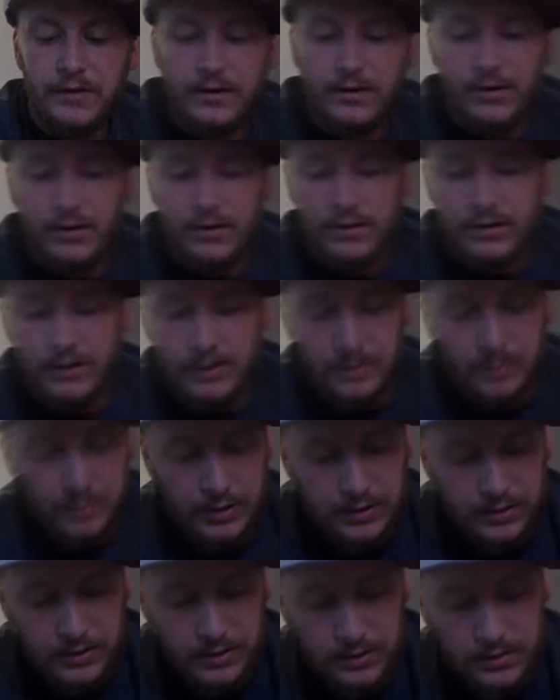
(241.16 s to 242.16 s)
the coconut
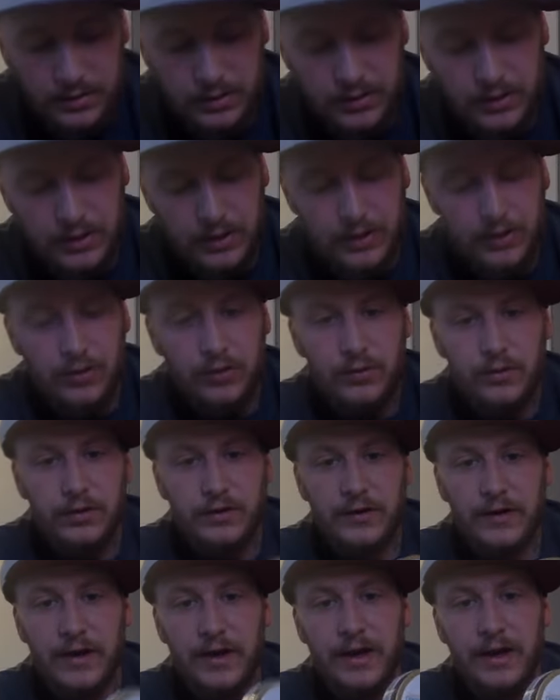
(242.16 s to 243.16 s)
butter,
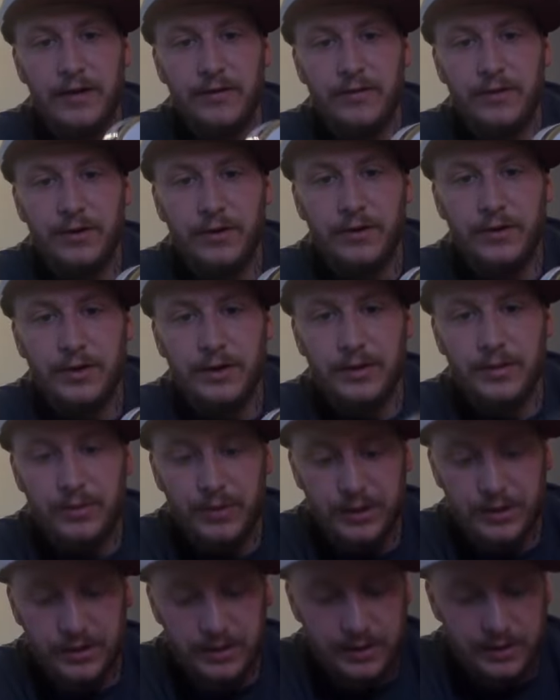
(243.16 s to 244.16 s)
which I have coconut
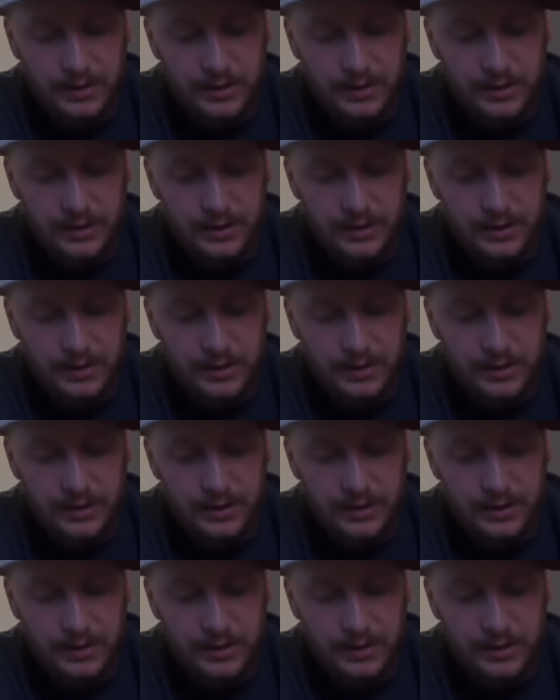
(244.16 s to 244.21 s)
butter